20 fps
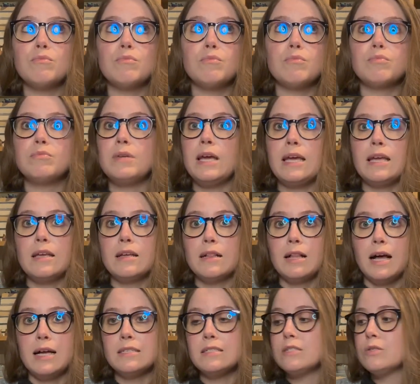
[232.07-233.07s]
taken
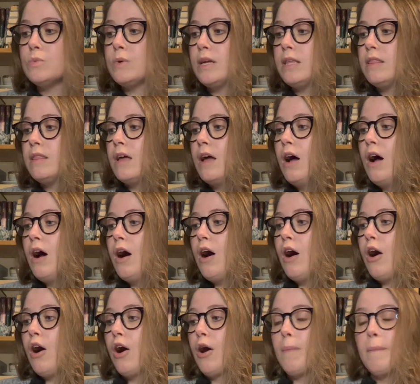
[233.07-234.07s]
classes with
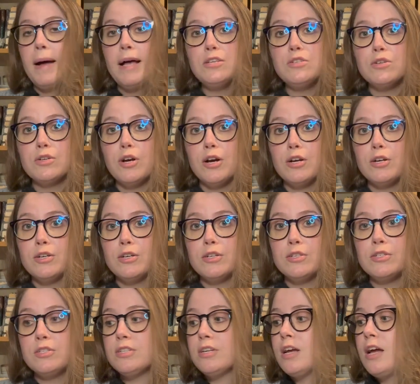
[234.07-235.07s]
are Master
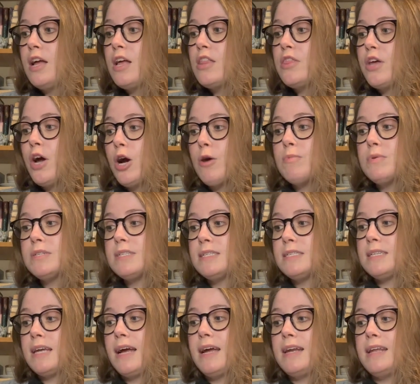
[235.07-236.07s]
Gardeners, the Arbor
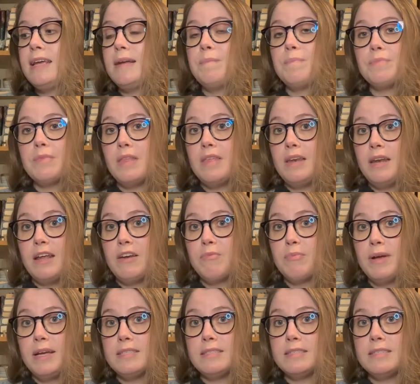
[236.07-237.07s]
Society, and the Native
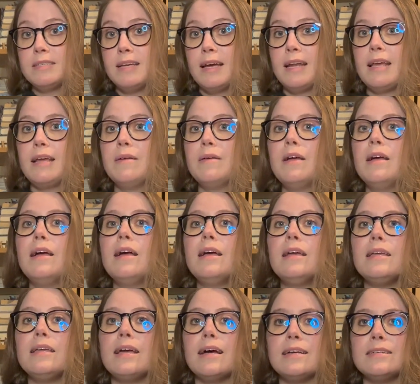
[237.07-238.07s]
Plant Society.
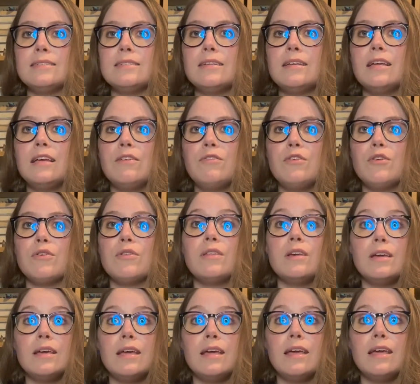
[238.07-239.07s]
Yes, if
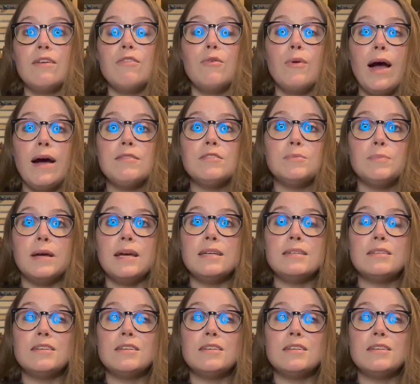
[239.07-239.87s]
you have space,